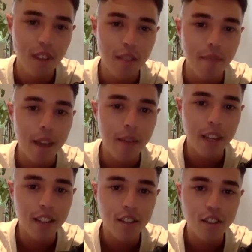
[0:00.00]

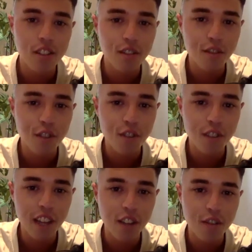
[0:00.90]
maybe just a few
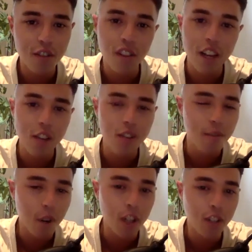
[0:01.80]
that you feel like you
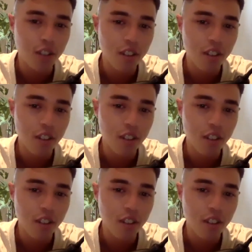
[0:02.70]
remind